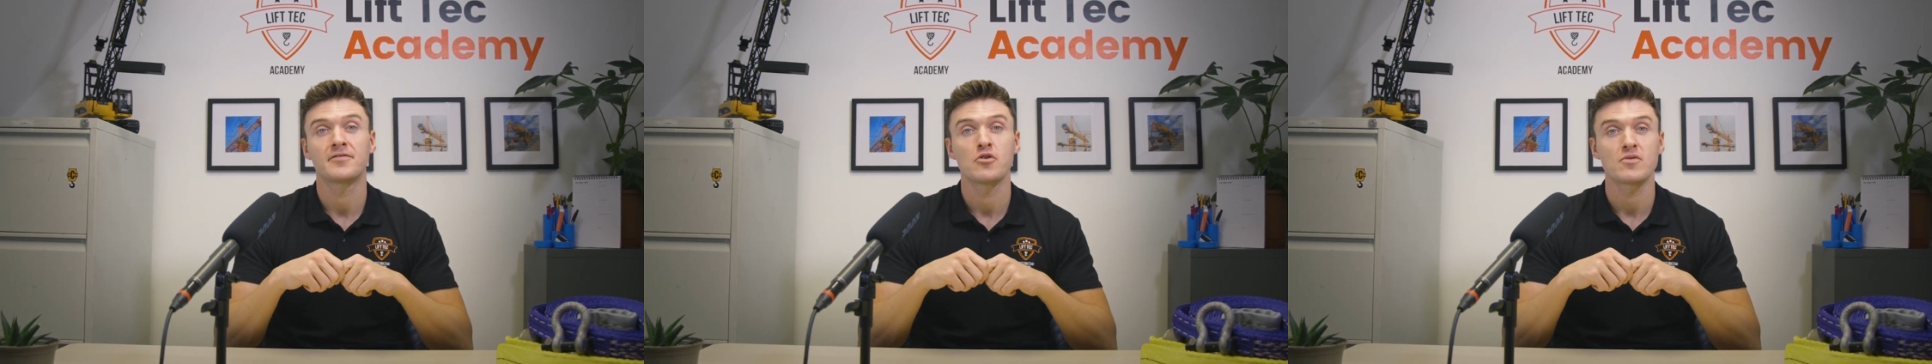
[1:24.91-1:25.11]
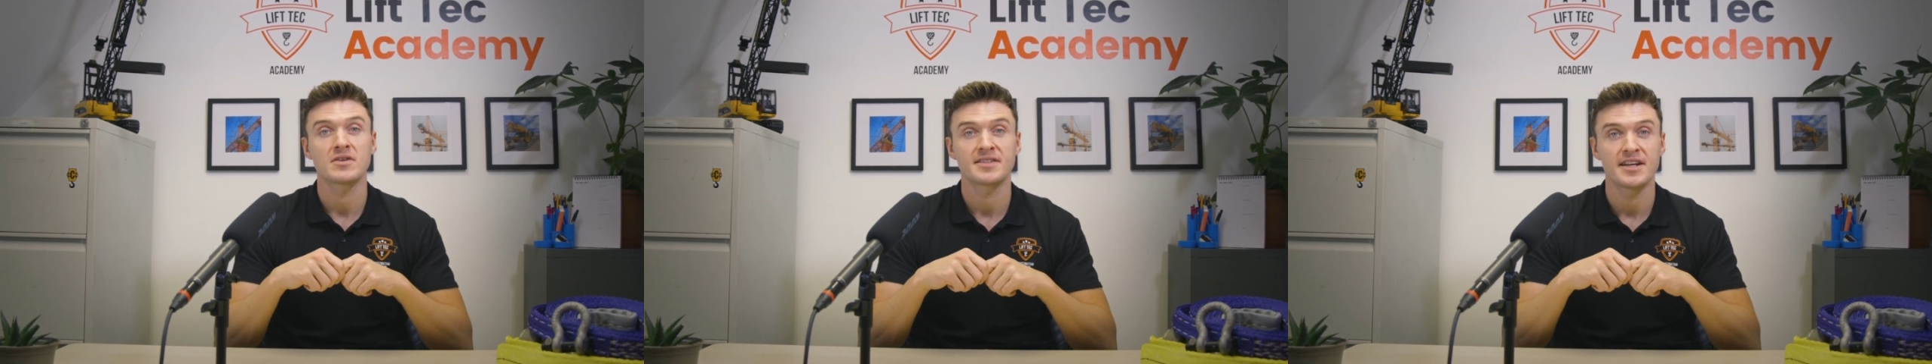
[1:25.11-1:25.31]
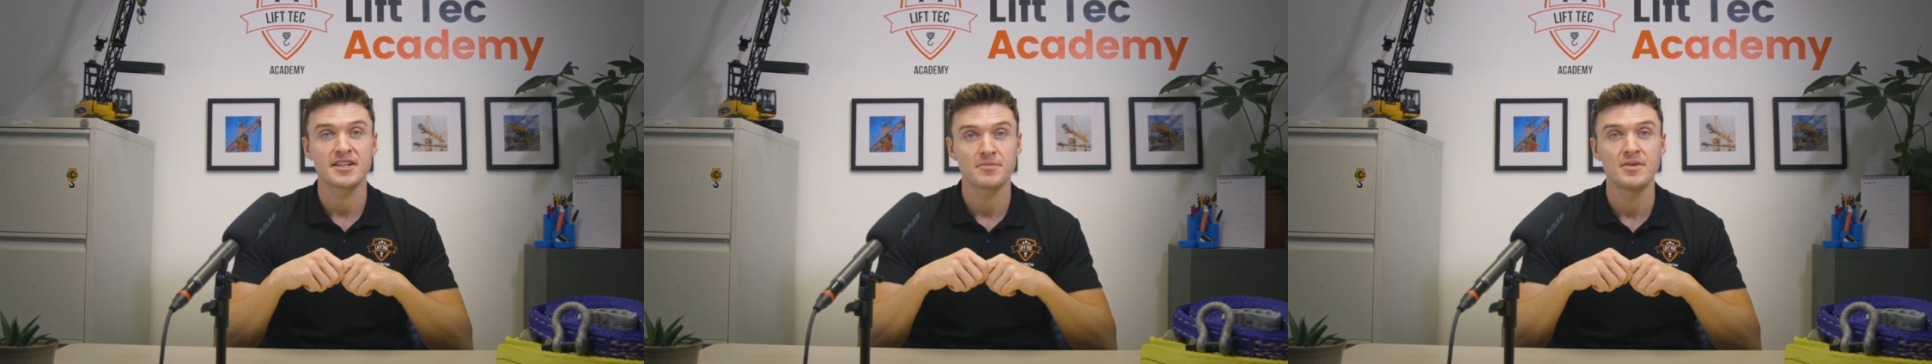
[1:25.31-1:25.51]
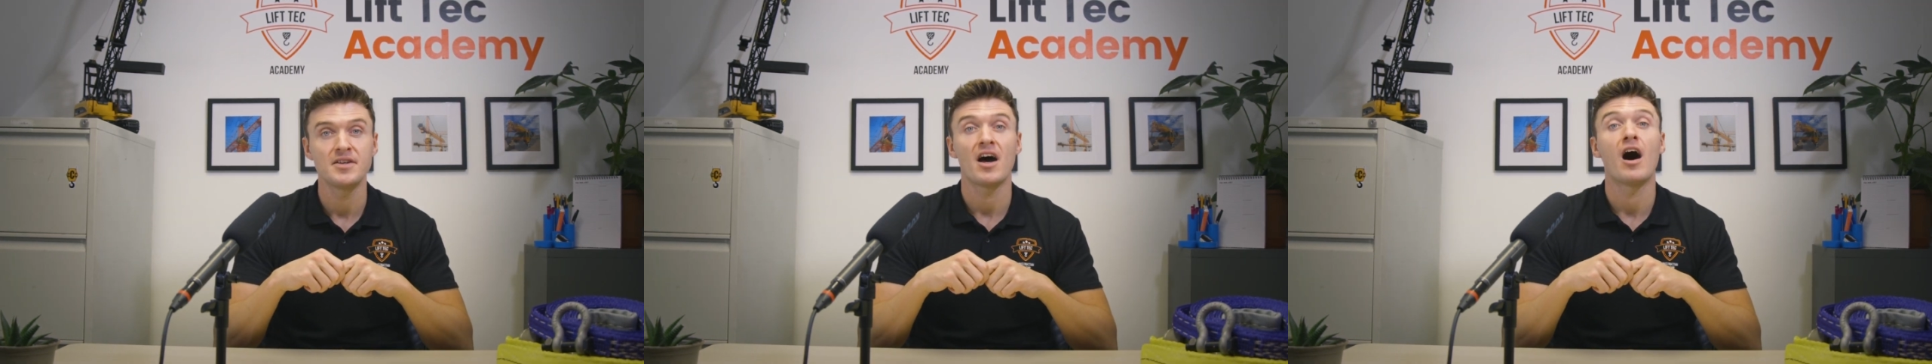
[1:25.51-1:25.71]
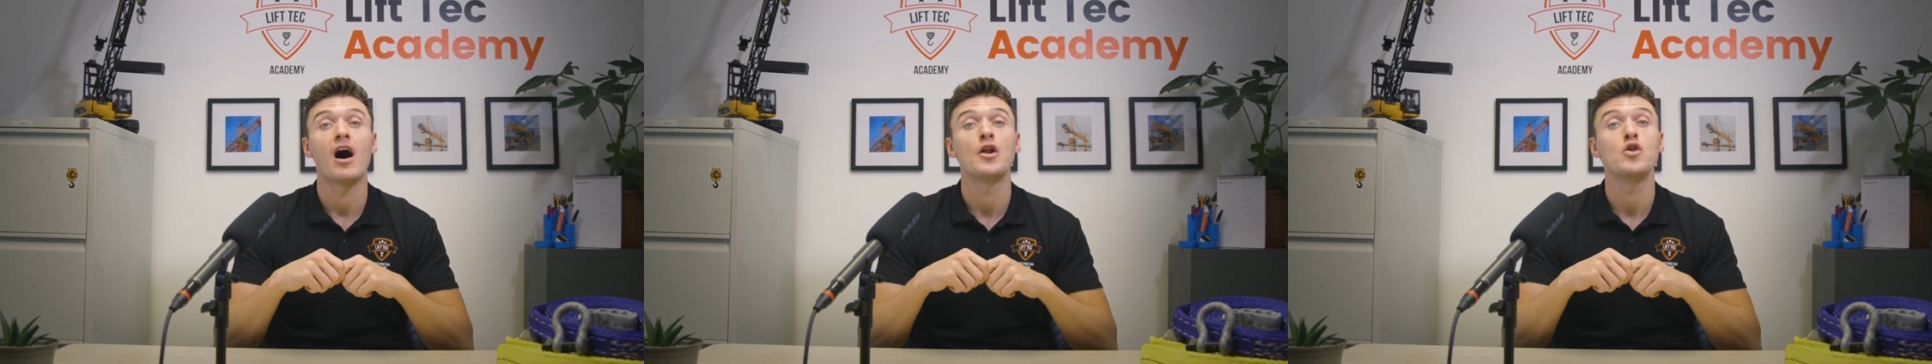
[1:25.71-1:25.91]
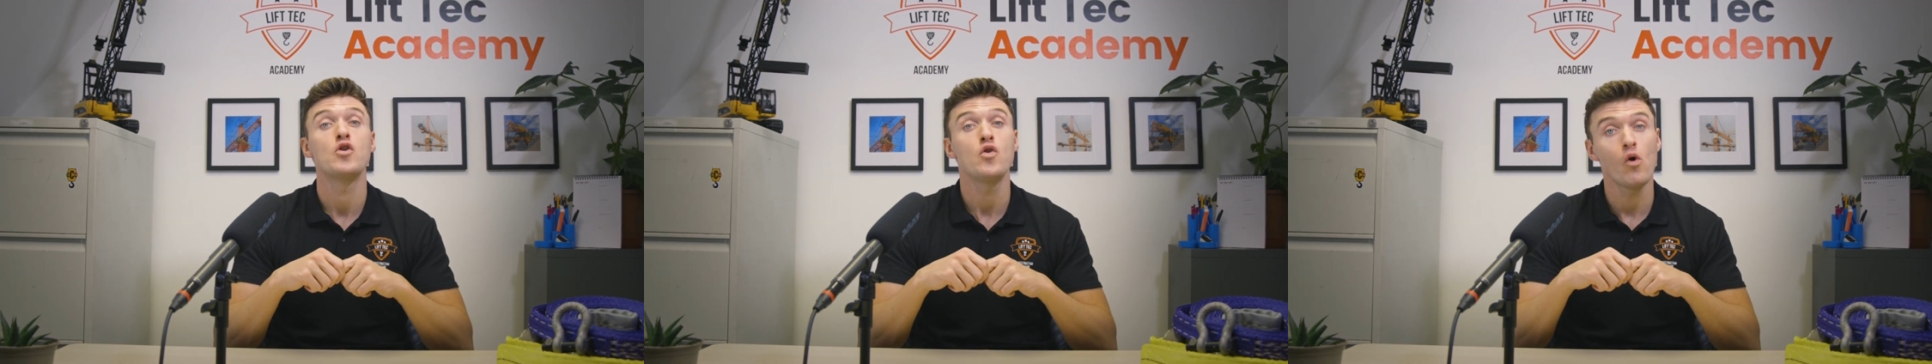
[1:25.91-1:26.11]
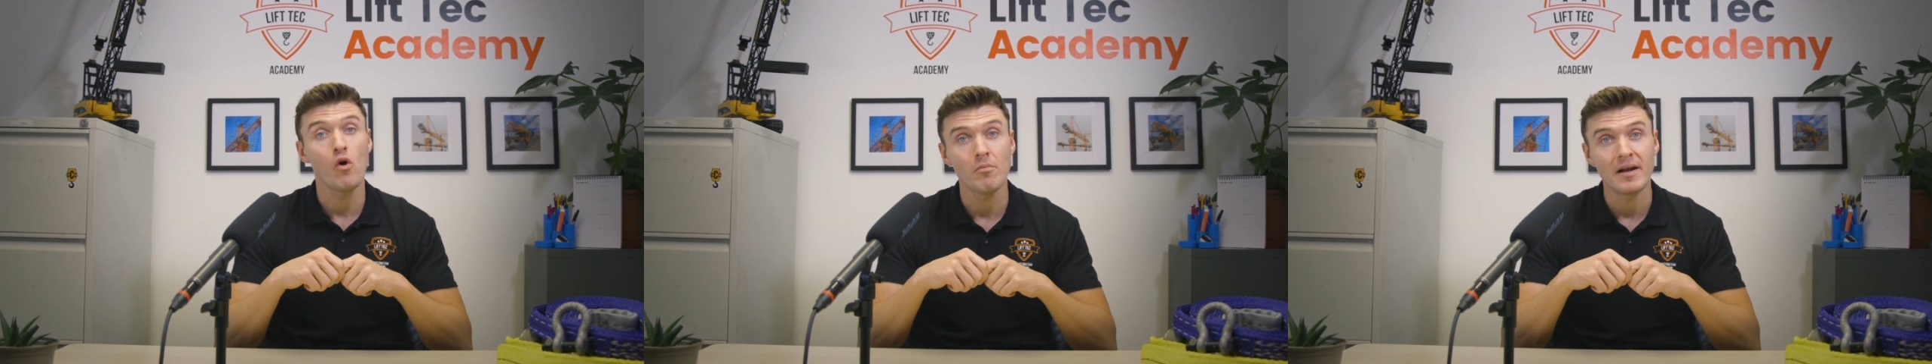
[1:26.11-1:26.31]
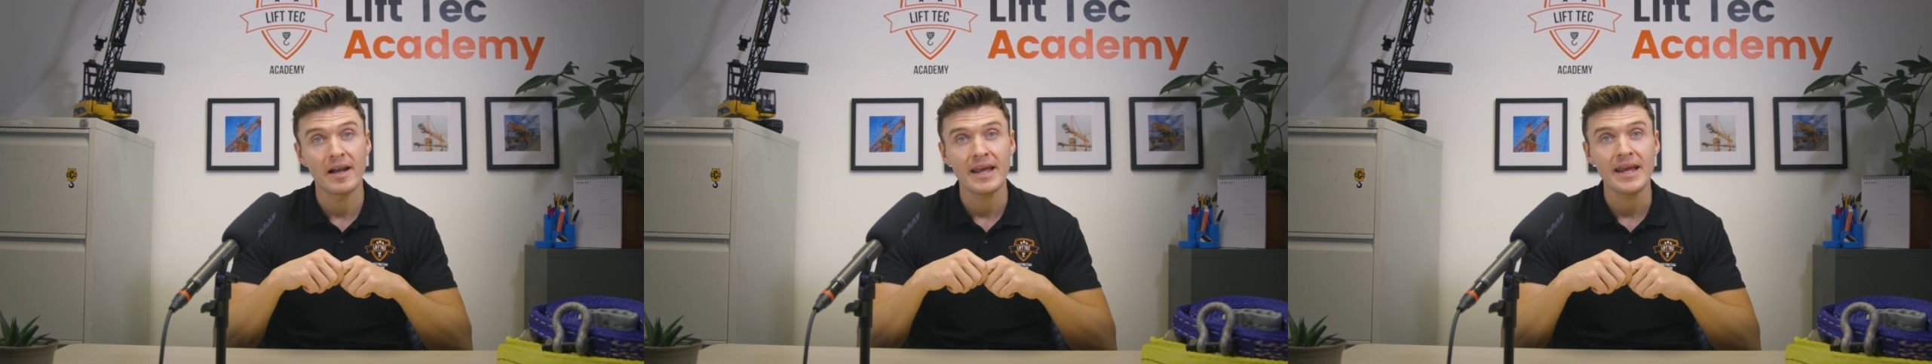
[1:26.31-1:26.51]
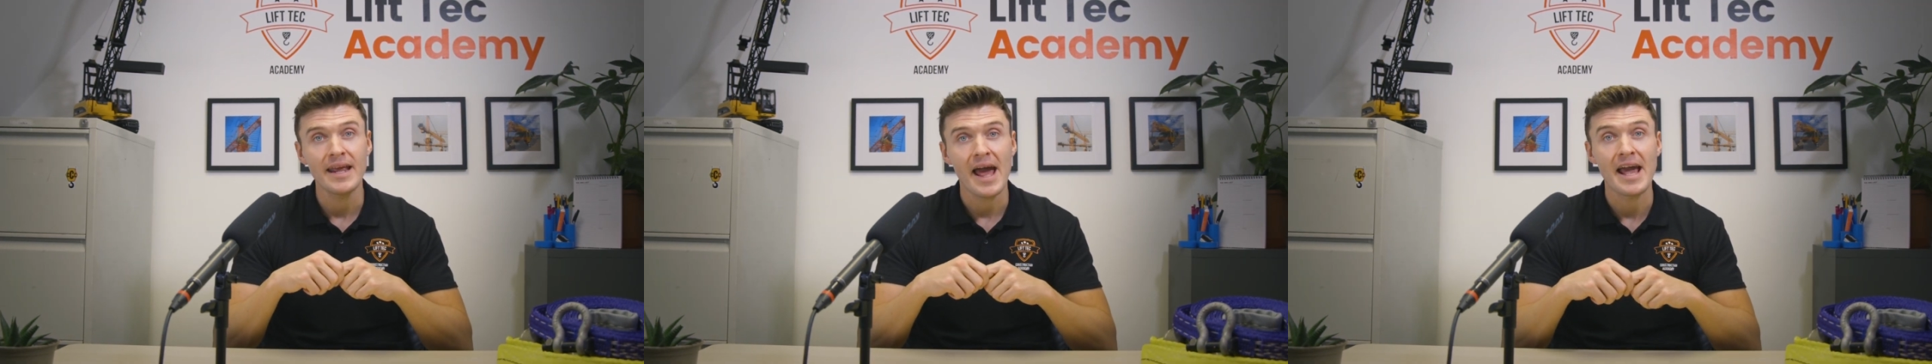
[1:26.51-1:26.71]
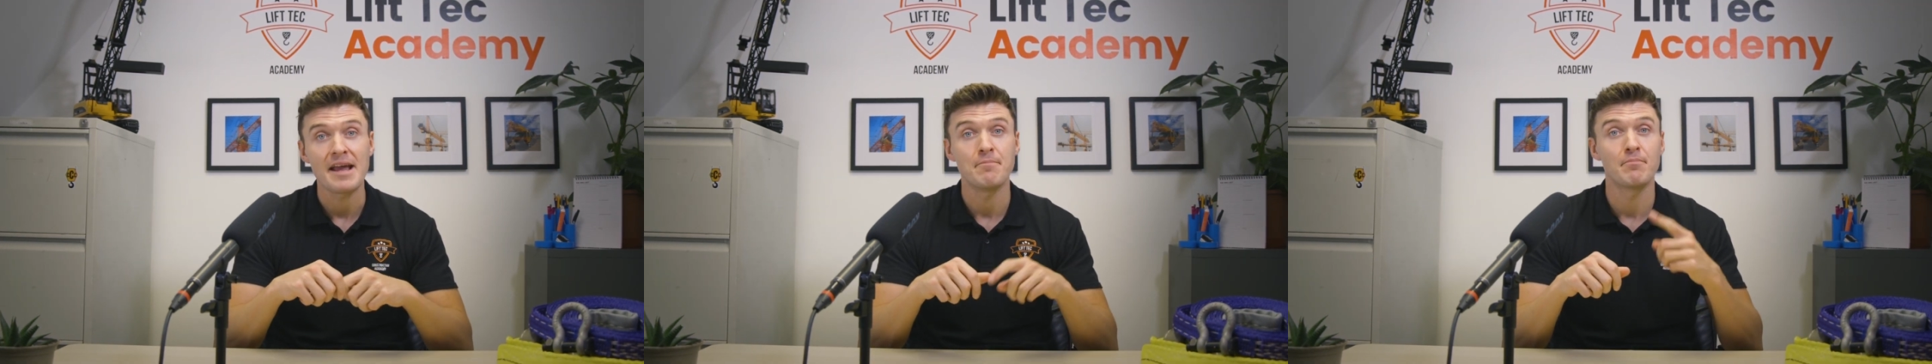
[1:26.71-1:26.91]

of your assessment are normally a